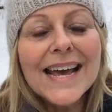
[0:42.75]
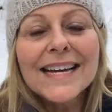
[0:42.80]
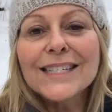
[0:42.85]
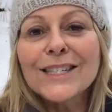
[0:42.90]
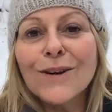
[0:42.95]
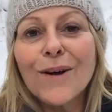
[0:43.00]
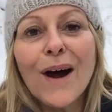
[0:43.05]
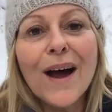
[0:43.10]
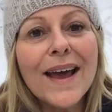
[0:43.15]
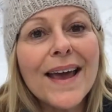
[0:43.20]

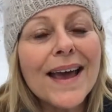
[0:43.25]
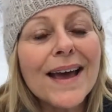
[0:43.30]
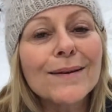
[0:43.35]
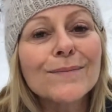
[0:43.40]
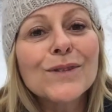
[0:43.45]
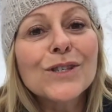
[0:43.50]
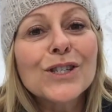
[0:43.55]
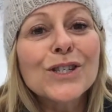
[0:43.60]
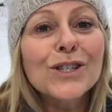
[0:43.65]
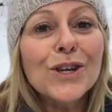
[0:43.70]
So I
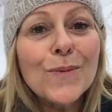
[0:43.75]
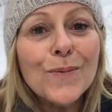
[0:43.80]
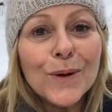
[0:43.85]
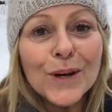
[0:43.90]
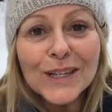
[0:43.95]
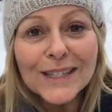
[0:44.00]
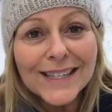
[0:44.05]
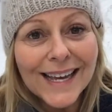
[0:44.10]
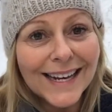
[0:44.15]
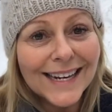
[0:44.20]
am
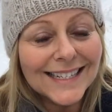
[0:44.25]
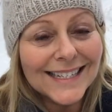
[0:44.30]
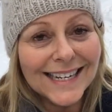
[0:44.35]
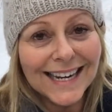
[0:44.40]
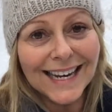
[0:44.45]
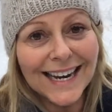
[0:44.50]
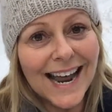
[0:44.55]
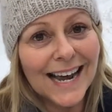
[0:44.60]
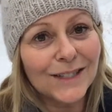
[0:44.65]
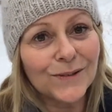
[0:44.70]
super excited to
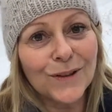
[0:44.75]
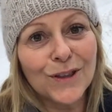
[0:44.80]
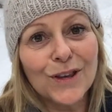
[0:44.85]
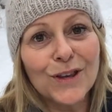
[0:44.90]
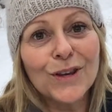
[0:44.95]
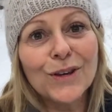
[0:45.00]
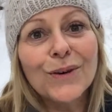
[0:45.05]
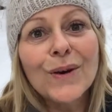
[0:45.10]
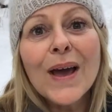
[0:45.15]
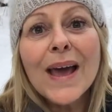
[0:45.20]
connect with
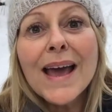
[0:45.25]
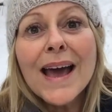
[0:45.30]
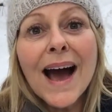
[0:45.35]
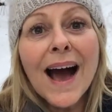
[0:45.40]
you.